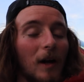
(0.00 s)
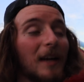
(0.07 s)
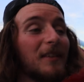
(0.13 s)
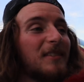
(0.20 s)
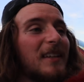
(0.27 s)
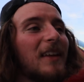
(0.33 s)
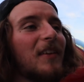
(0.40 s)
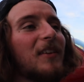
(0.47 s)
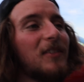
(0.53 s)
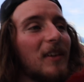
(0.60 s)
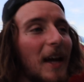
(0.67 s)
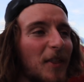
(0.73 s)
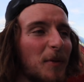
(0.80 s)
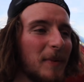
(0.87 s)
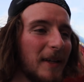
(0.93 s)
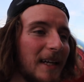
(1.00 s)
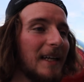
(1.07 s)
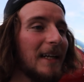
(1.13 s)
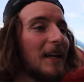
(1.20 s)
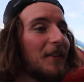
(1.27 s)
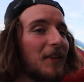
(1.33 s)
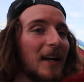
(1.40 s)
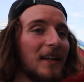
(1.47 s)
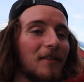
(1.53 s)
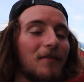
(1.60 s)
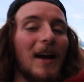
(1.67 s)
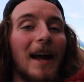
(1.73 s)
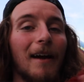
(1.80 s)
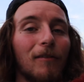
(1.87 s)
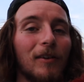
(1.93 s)
say this at the beginning, at the end of
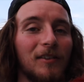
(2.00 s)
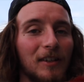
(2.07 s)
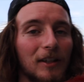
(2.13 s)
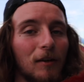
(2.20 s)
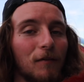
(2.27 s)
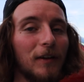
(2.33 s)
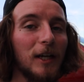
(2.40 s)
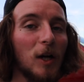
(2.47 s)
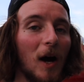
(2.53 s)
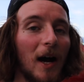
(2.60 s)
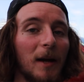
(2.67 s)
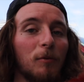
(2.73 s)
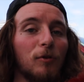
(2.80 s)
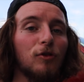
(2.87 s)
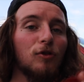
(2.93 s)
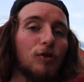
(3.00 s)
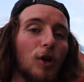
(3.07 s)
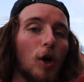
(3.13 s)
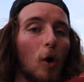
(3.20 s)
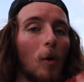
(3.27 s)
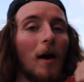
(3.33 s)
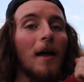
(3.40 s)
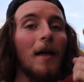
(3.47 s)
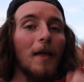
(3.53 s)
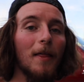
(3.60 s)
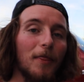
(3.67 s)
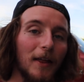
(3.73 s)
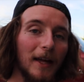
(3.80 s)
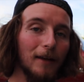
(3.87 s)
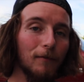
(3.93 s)
every single video. I am so
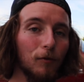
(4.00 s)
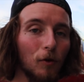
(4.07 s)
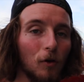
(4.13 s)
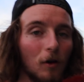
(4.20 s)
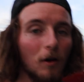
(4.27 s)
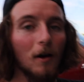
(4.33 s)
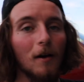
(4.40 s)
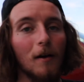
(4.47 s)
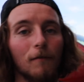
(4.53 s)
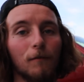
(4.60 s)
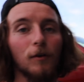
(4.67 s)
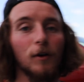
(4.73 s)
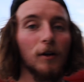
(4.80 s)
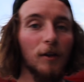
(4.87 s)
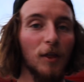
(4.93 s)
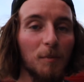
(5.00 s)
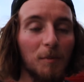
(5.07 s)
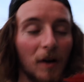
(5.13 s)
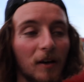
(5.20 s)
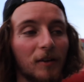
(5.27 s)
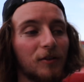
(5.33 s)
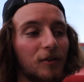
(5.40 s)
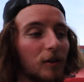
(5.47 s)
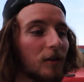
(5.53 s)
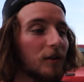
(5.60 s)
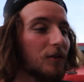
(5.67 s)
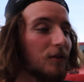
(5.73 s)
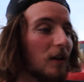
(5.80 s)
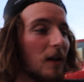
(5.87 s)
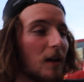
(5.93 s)
thankful for the
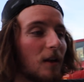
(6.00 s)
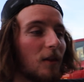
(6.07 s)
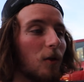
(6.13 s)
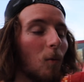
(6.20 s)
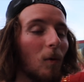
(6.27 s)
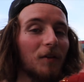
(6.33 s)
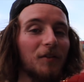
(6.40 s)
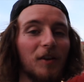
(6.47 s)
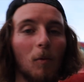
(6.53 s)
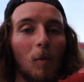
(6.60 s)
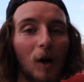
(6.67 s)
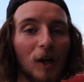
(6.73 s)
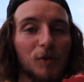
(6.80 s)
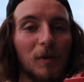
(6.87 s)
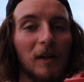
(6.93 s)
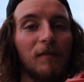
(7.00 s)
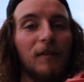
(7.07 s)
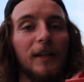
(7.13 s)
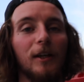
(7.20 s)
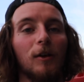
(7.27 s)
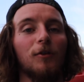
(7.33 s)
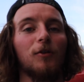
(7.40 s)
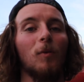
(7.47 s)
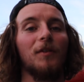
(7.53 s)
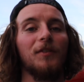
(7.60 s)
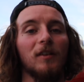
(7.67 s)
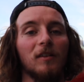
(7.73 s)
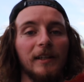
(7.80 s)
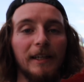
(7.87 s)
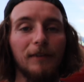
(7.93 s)
Bugsters, the ones that watch my videos, the ones
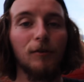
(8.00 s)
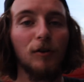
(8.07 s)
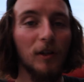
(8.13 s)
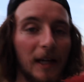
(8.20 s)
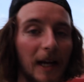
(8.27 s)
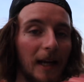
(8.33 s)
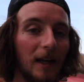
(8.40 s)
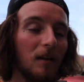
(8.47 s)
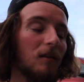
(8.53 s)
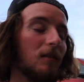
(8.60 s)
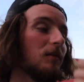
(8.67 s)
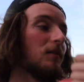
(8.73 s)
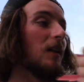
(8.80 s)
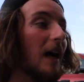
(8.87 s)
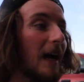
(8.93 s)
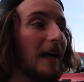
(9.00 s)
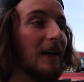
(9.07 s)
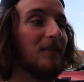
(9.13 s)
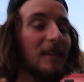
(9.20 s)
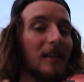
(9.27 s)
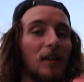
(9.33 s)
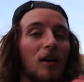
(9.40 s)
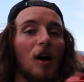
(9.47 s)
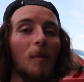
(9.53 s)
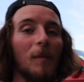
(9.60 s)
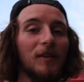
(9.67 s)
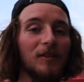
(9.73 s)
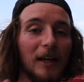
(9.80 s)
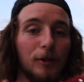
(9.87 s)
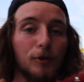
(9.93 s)
that leave great likes and
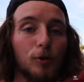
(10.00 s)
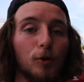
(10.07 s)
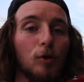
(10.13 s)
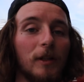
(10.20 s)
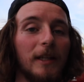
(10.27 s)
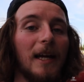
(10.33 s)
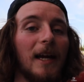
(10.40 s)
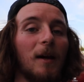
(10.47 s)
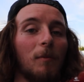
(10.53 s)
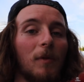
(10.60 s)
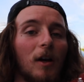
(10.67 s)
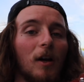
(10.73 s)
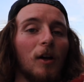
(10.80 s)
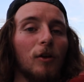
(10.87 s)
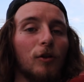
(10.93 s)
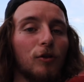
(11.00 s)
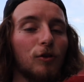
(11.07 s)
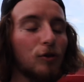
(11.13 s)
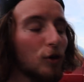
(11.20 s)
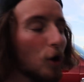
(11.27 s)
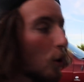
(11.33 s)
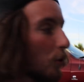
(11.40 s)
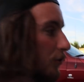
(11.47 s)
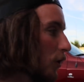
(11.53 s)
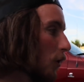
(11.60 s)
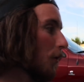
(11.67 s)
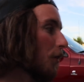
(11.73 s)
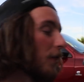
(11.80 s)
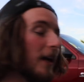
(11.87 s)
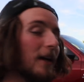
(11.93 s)
comments. I truly am so,
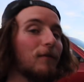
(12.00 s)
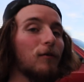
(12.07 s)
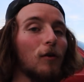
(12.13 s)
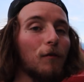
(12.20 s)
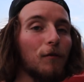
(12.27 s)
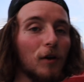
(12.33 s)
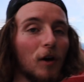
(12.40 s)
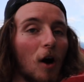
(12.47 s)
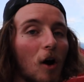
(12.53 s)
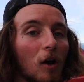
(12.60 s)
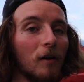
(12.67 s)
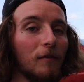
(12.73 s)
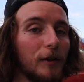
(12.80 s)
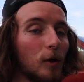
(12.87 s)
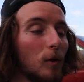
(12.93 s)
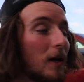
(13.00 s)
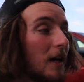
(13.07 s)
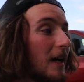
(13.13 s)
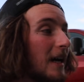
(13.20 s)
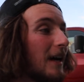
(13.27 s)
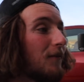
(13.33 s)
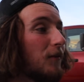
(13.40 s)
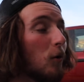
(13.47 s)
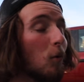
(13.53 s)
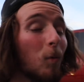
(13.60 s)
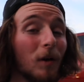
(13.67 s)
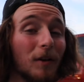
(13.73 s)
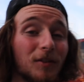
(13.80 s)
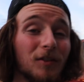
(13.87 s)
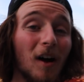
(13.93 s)
so thankful for all of you. If it
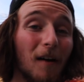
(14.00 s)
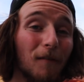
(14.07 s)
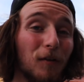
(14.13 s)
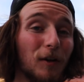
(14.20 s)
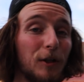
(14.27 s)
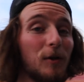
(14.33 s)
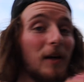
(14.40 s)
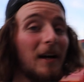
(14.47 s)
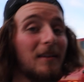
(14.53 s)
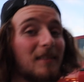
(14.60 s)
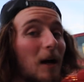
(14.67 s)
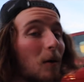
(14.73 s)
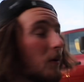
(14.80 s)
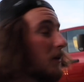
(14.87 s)
was not for you guys, I